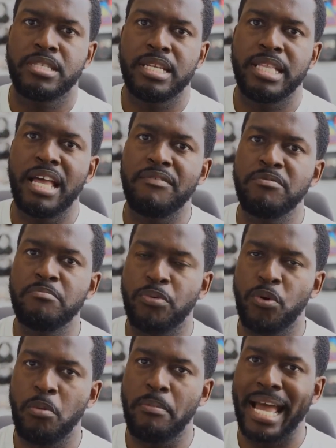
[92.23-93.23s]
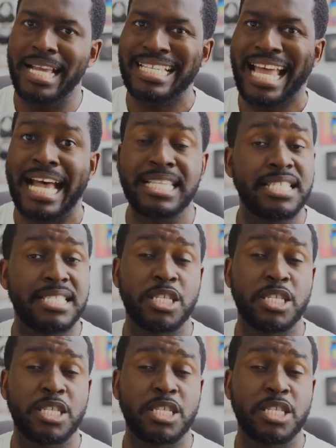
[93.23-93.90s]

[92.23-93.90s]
11 Pro Max has a